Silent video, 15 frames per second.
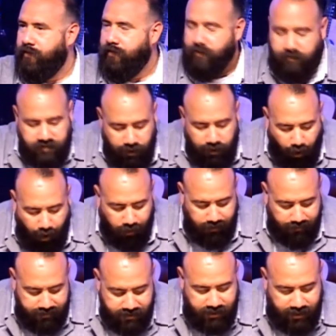You see, all
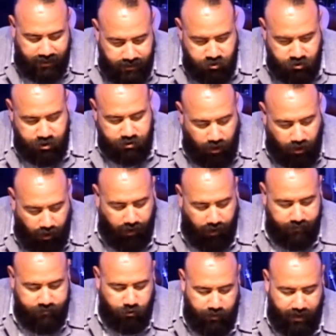of this hinges
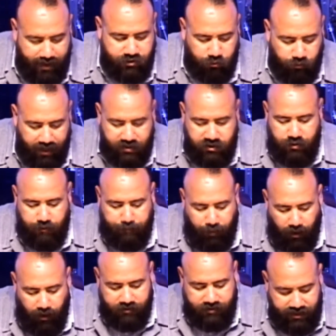on the resurrection.
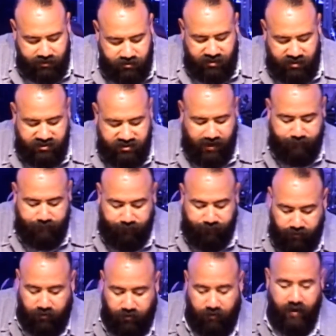Paul takes it a step
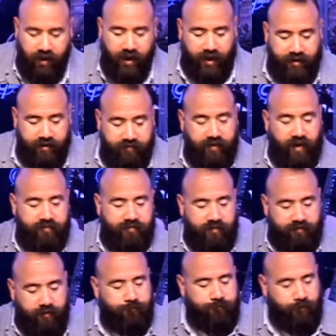further, and he says
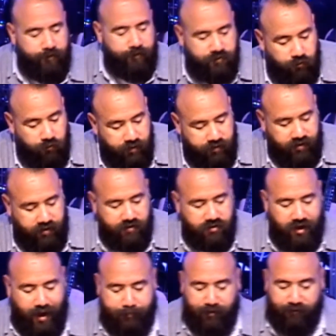this in 1 Corinthians
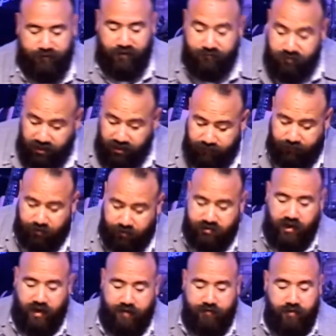chapter 15 and verse
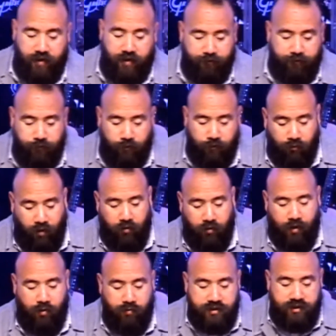11. Therefore, whether
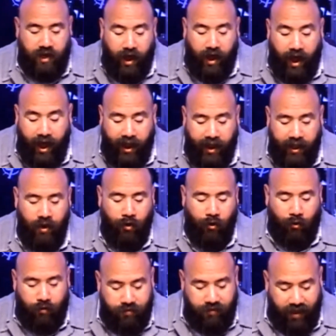it was I
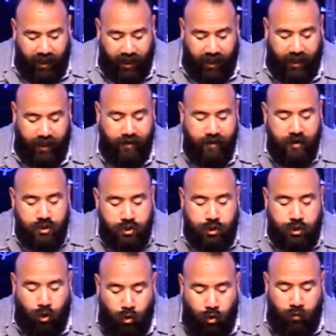or they,
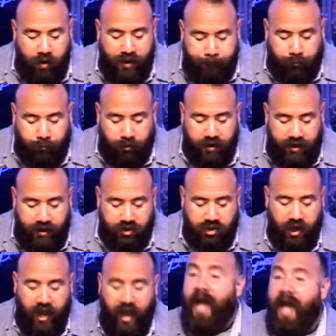so we preach,
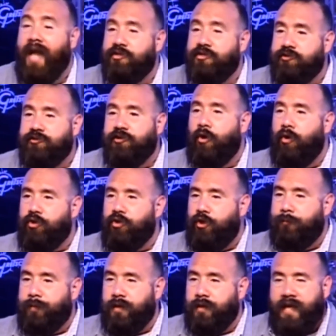and so you
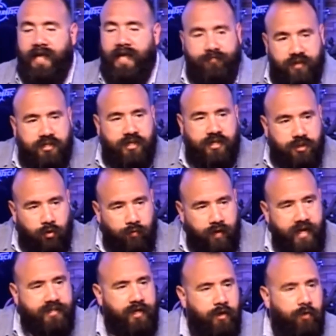believe. This is the
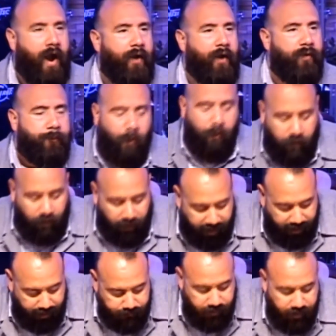reason why we
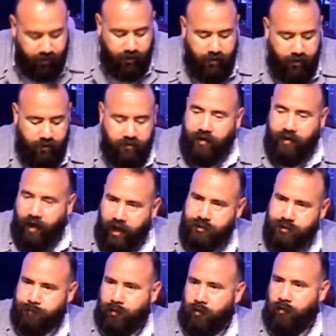proclaim the
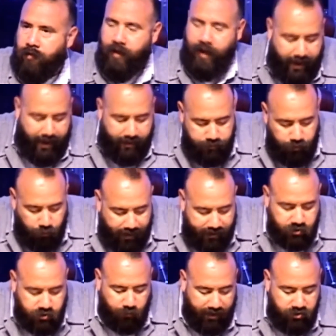gospel and the
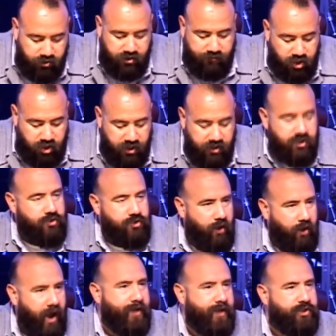resurrection of Jesus
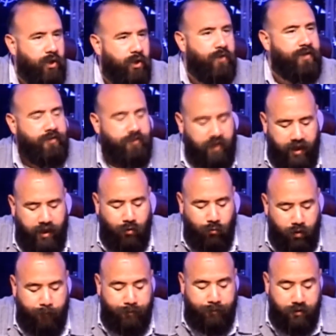Christ, so that they
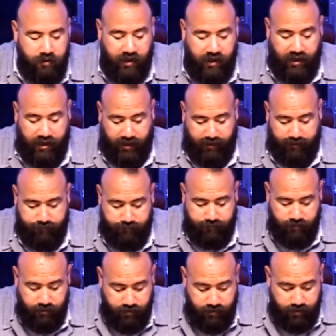will believe.
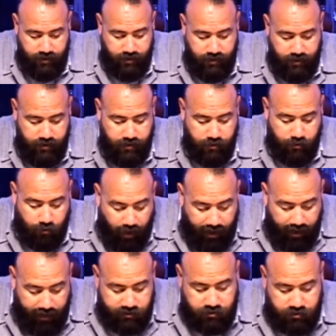
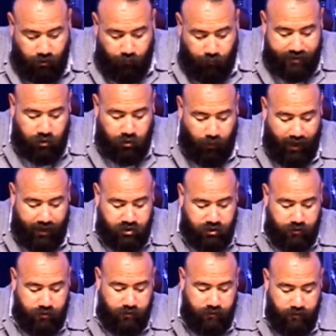Christ, the
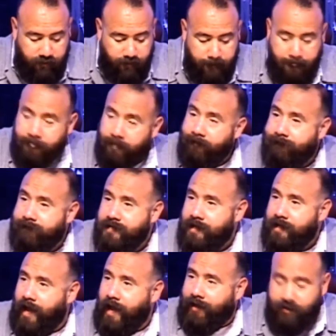resurrection,
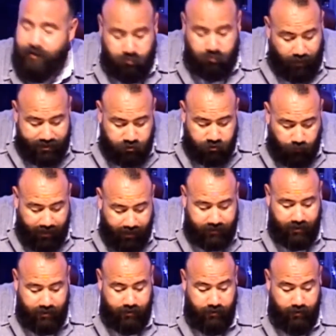and his
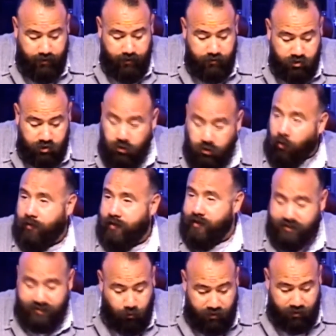resurrected
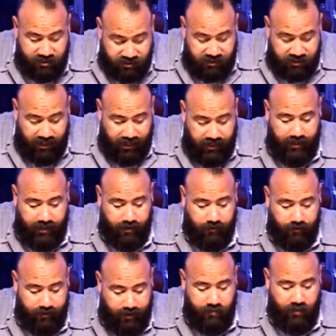stories that we see
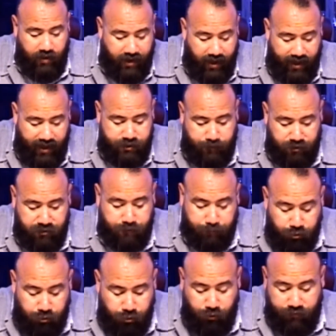here in the Gospels
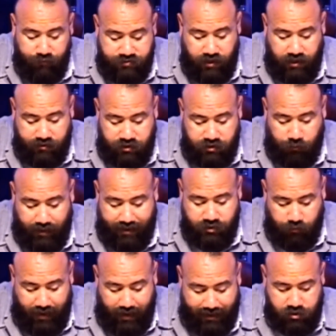proves there's a
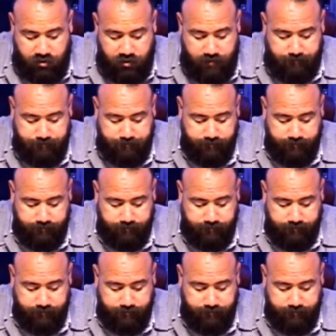resurrection.